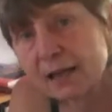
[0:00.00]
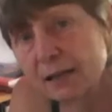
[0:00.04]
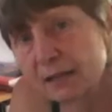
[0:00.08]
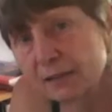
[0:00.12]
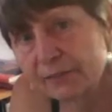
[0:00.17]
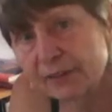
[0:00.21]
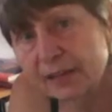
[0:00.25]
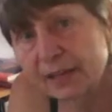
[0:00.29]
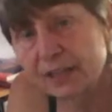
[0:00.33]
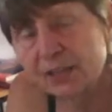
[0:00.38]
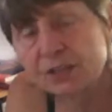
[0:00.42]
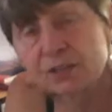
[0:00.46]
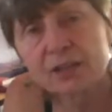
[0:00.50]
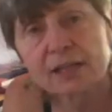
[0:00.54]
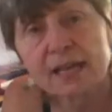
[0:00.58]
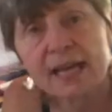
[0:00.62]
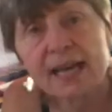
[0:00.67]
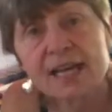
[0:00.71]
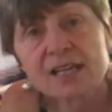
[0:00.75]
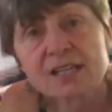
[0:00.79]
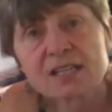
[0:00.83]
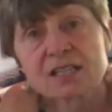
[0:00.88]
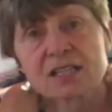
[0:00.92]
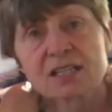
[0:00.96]
elevate your
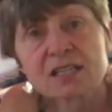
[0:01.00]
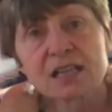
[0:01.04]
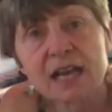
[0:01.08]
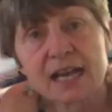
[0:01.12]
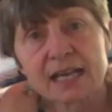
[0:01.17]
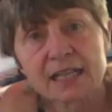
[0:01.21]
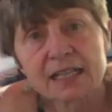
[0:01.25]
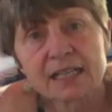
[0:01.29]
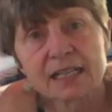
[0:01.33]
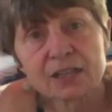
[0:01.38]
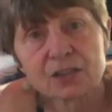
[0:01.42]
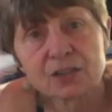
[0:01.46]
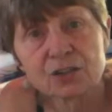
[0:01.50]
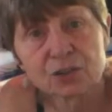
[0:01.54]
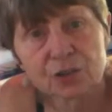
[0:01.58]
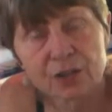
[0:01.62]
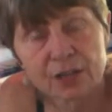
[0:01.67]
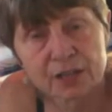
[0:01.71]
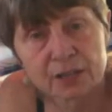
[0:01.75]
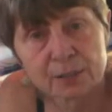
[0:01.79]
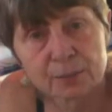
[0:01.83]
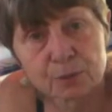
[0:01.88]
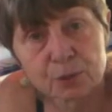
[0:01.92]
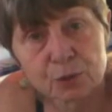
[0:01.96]
legs slightly
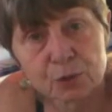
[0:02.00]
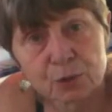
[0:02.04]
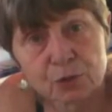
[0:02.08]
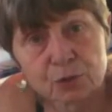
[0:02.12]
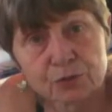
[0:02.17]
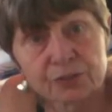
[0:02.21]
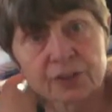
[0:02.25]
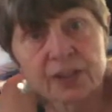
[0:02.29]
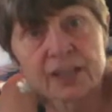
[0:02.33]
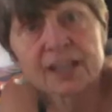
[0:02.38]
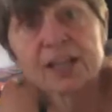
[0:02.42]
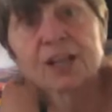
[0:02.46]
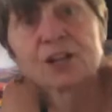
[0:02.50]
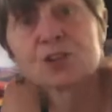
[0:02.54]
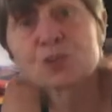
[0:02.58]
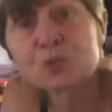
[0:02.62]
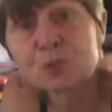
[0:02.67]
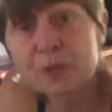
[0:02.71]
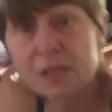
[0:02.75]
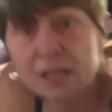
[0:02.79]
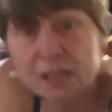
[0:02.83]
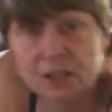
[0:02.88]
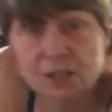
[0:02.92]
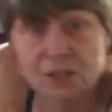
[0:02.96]
during the move. Here's
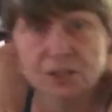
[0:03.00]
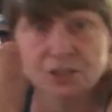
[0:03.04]
what it